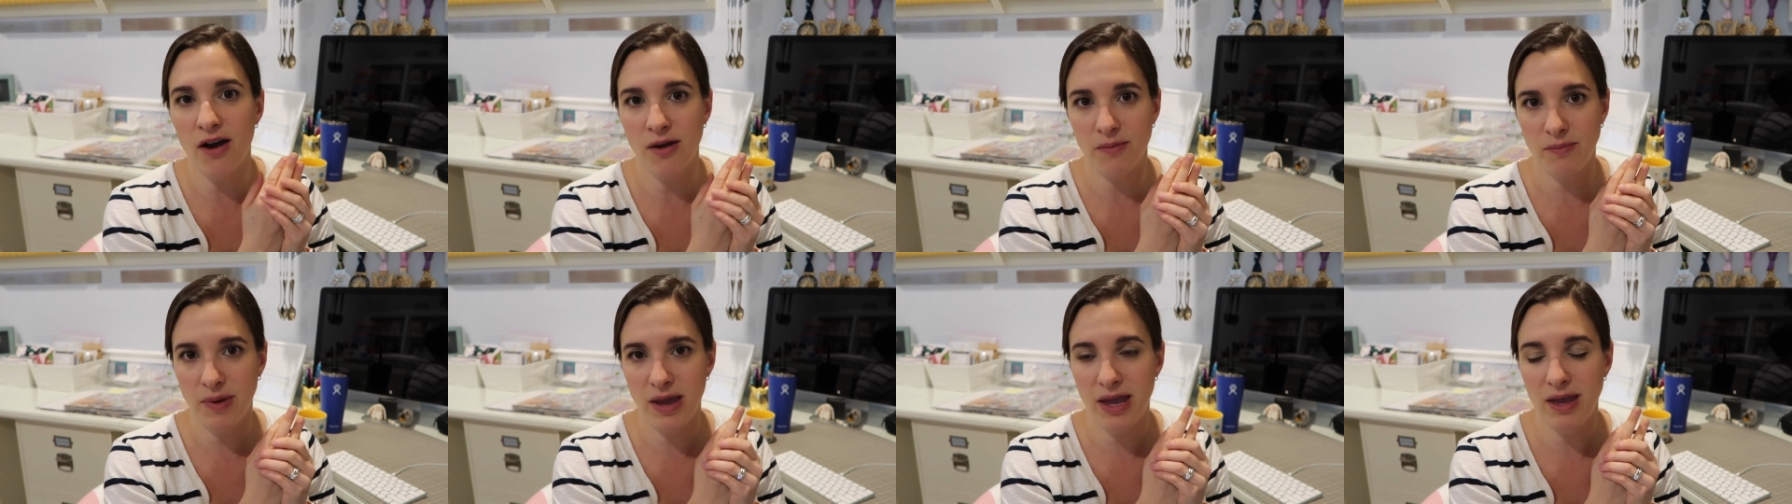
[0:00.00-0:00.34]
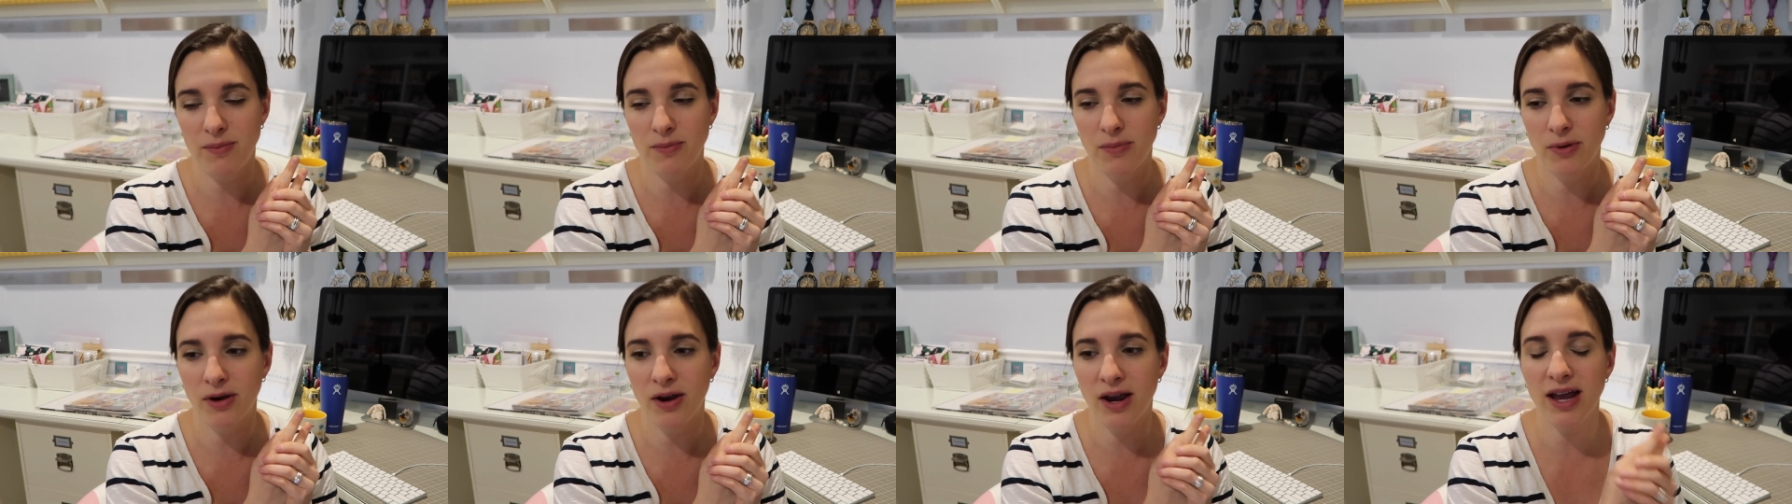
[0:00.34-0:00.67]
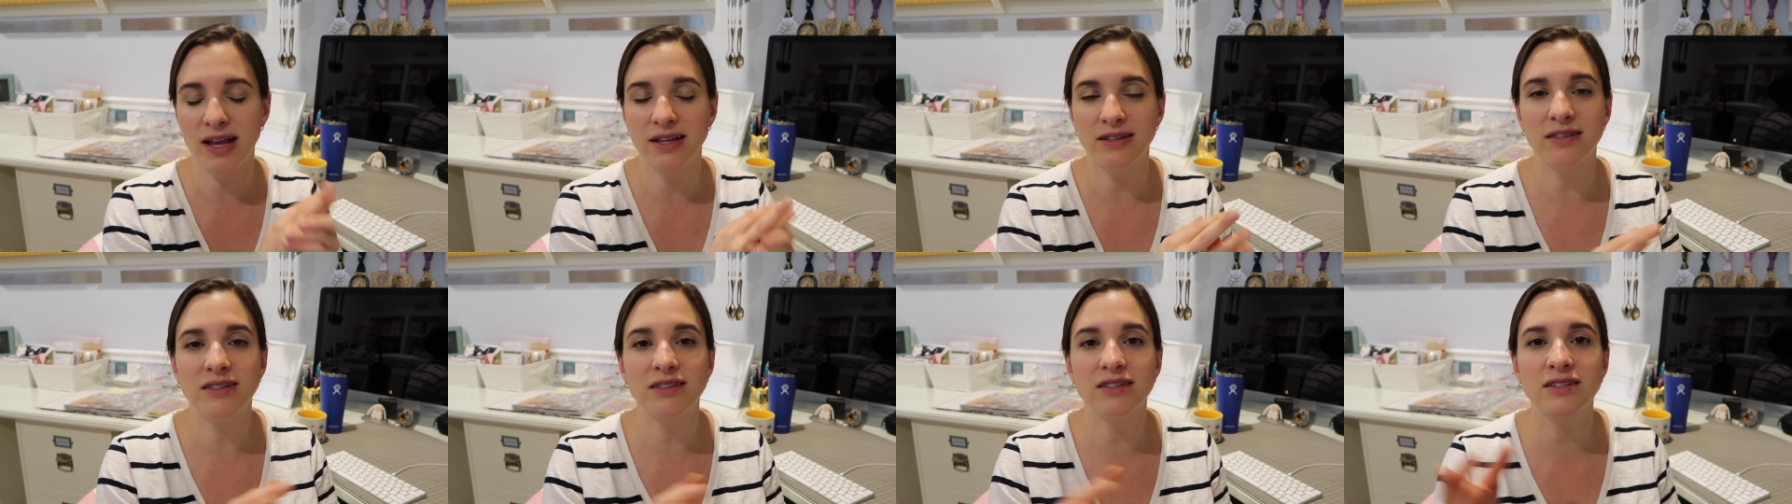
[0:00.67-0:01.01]
on paper
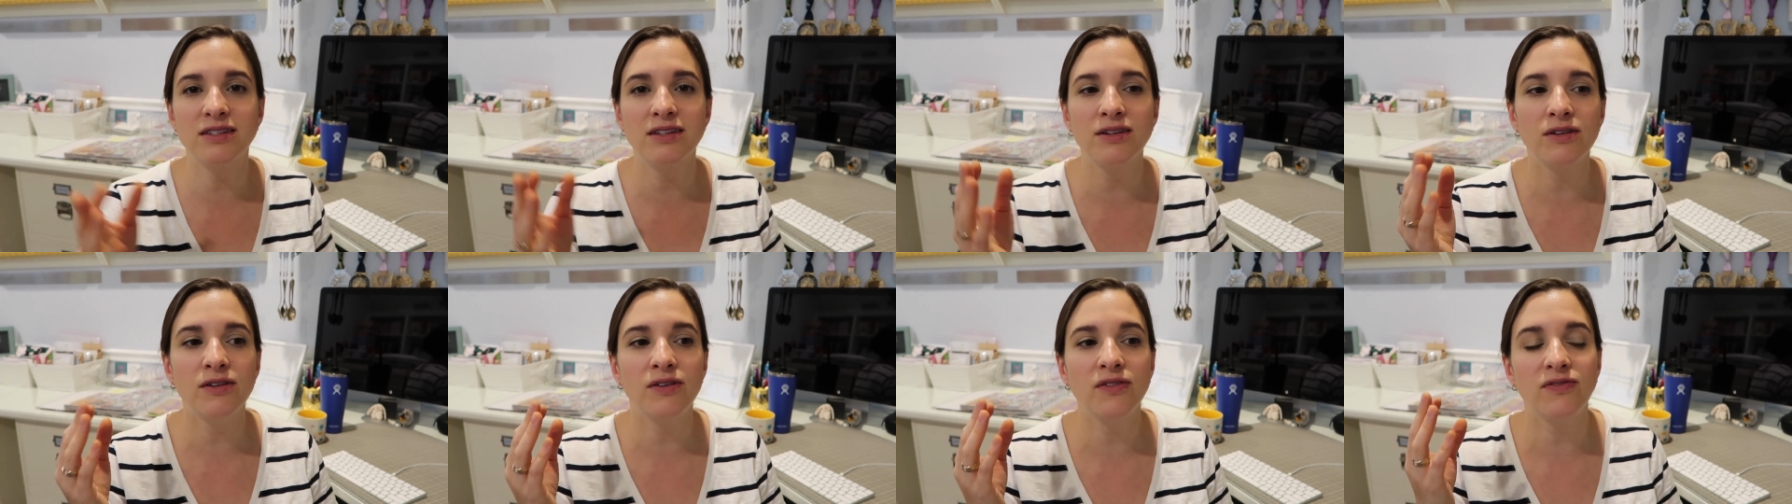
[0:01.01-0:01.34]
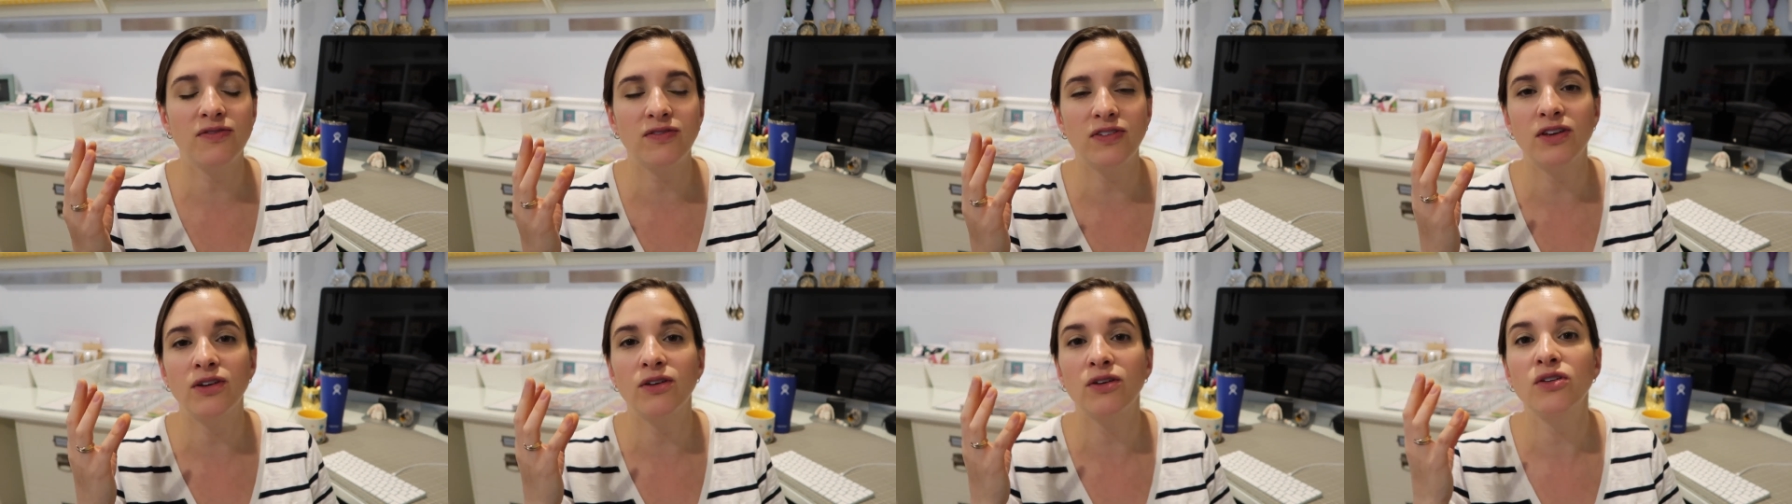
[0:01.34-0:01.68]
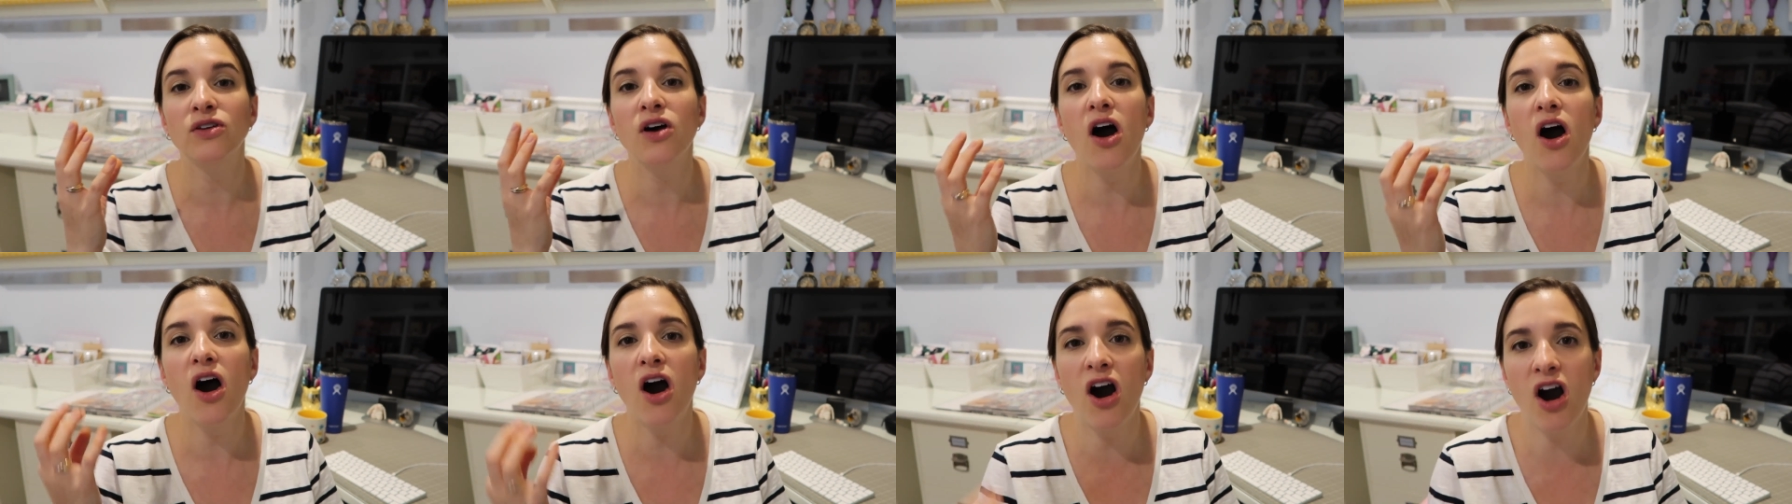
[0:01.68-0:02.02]
and still
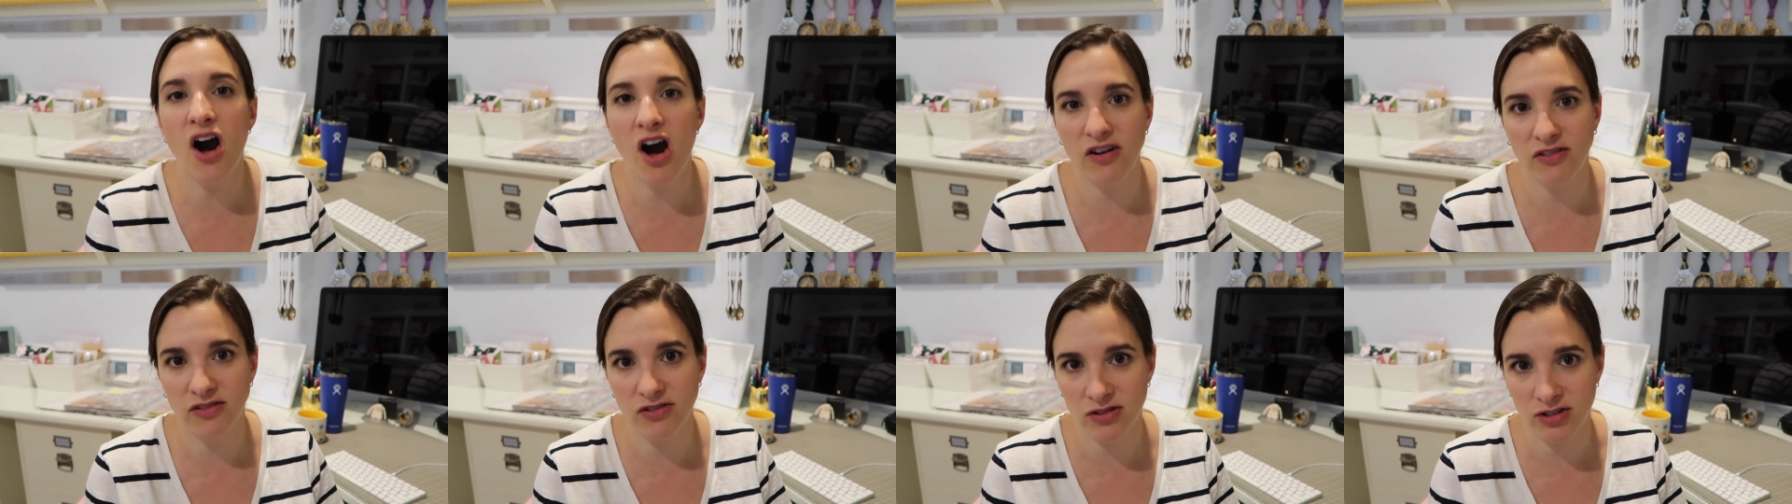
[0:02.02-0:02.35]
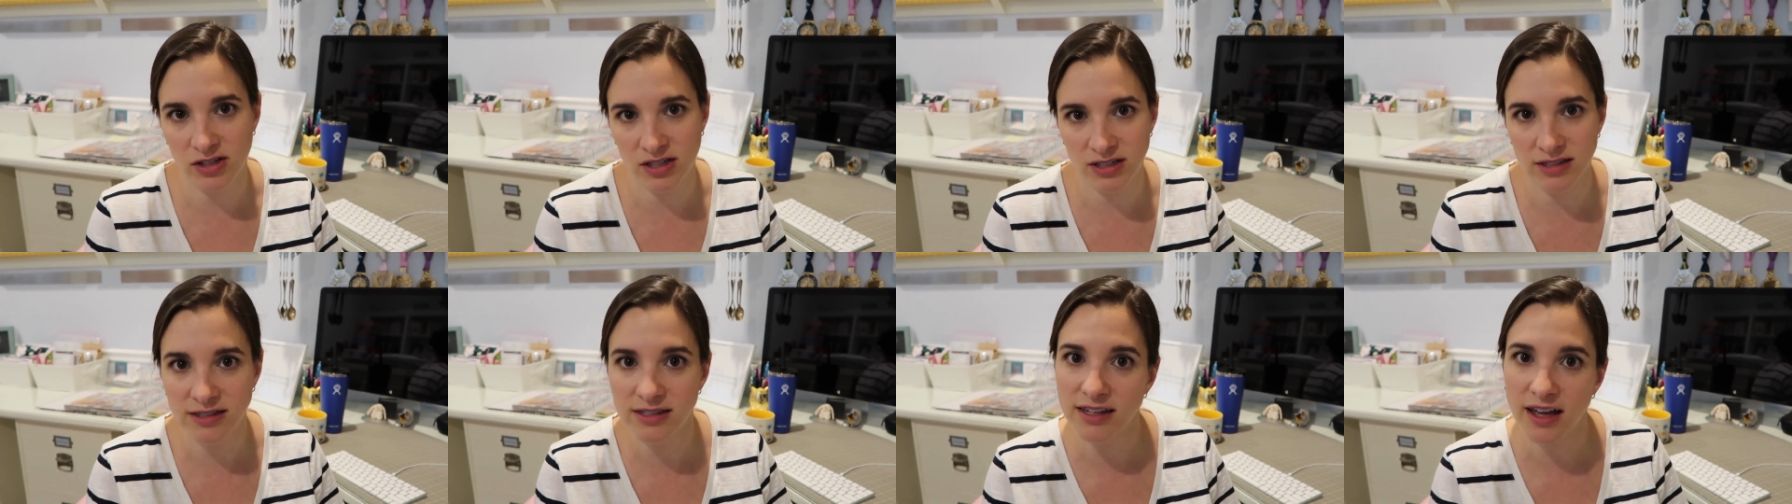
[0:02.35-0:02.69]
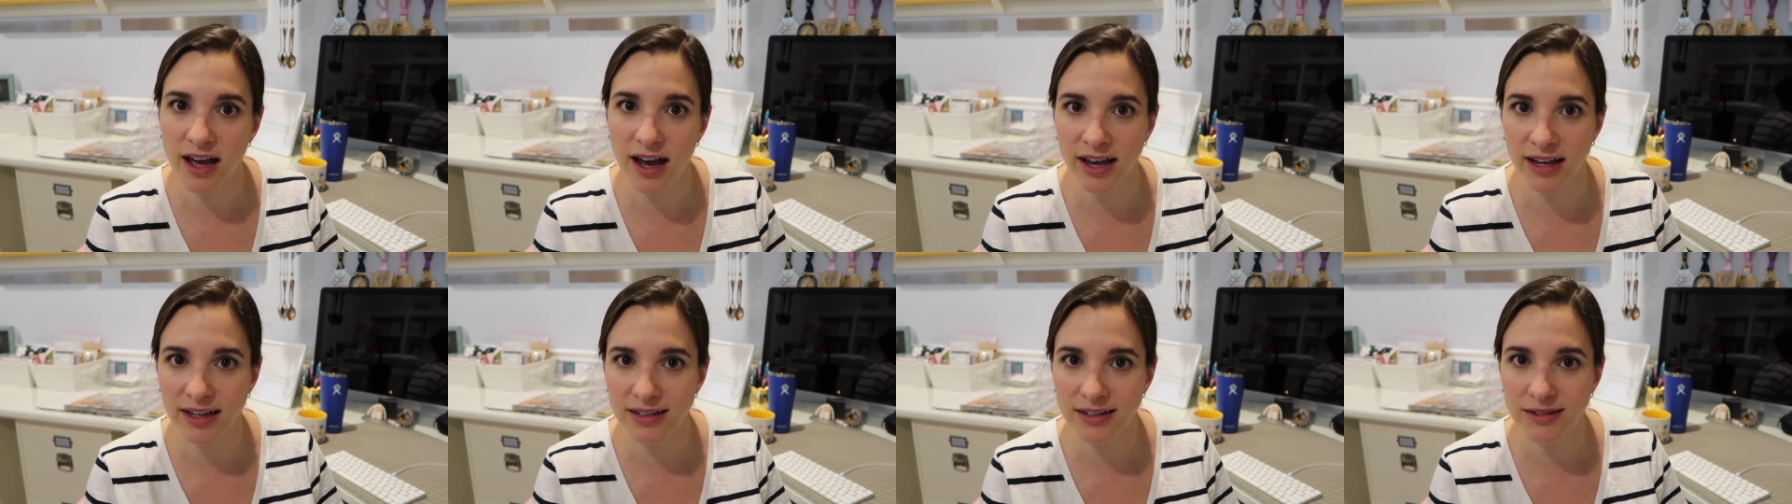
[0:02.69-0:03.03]
feel awful
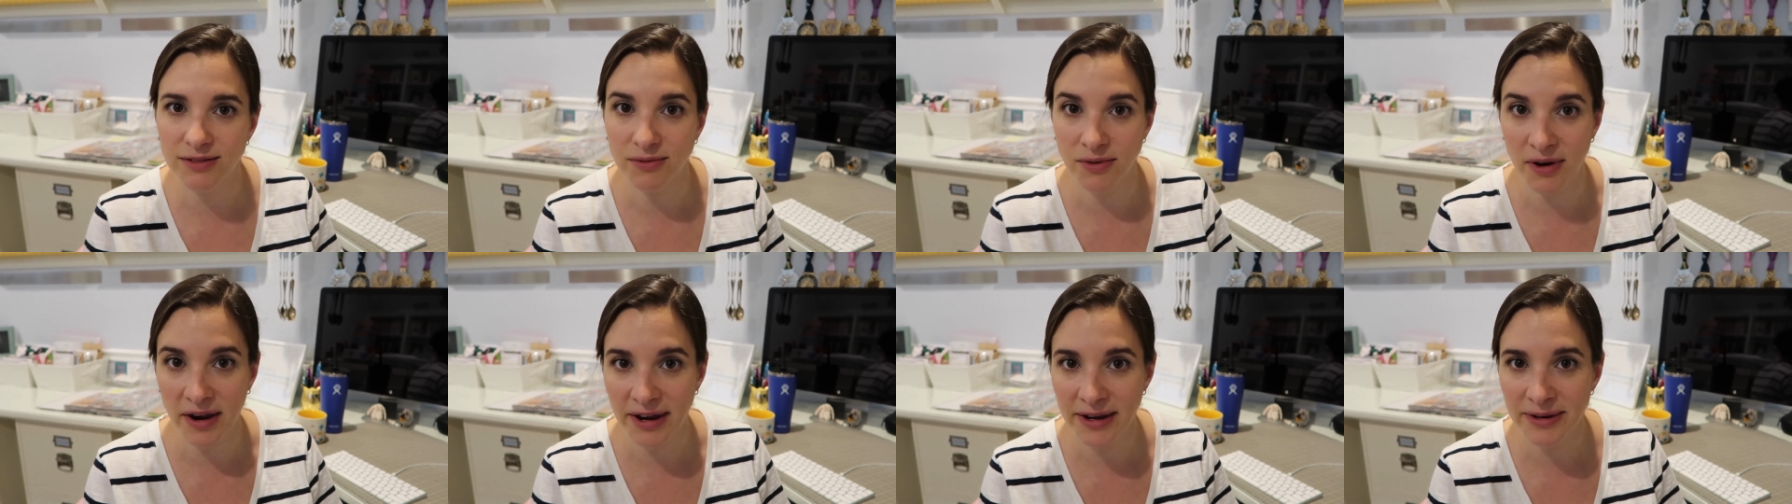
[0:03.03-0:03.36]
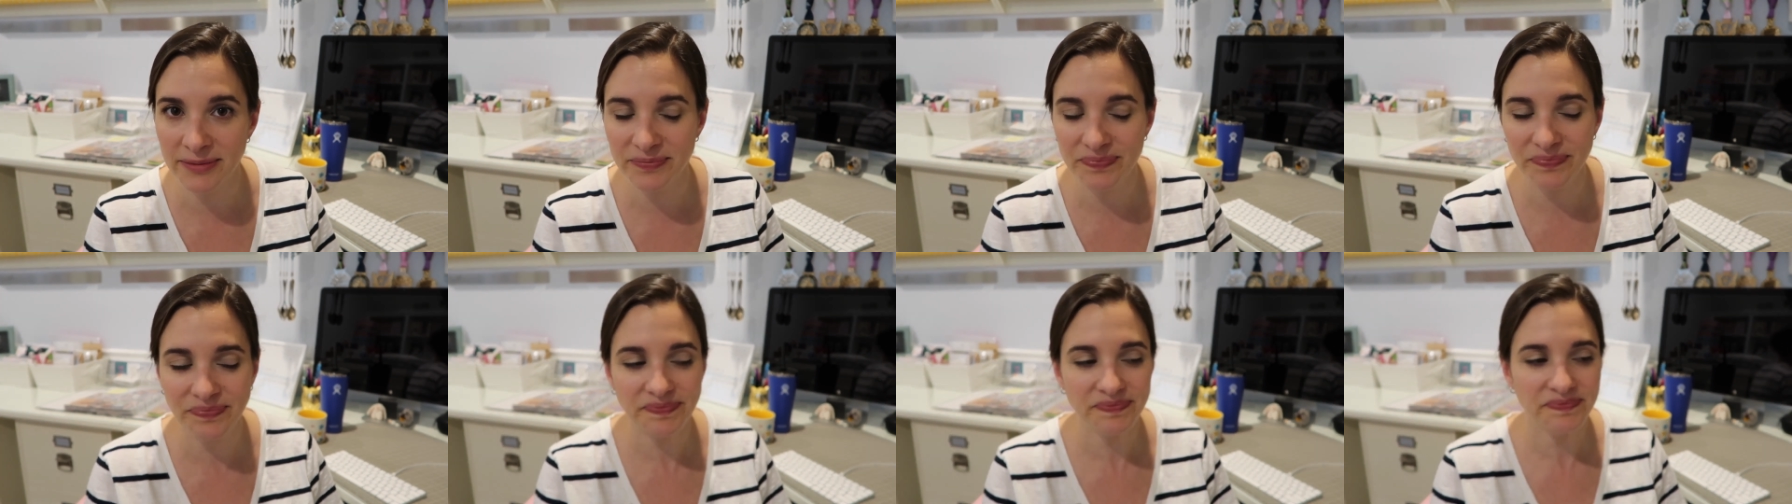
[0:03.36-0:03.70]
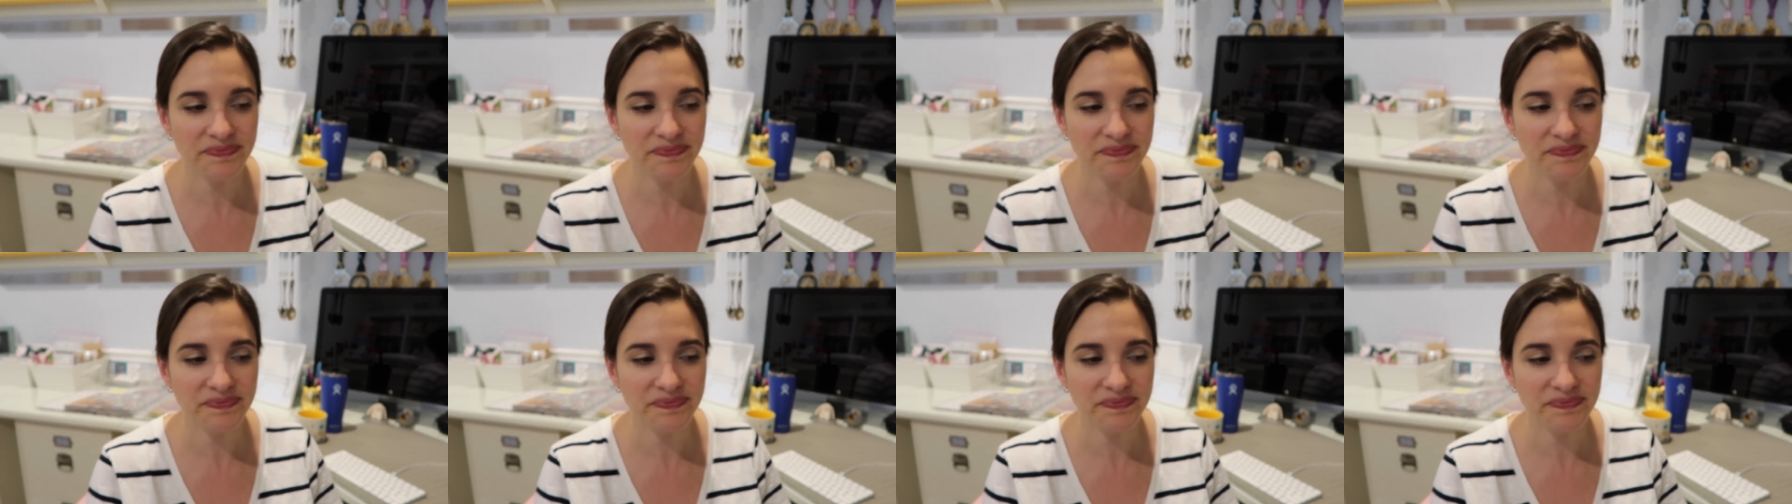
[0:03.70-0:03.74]
inside, right?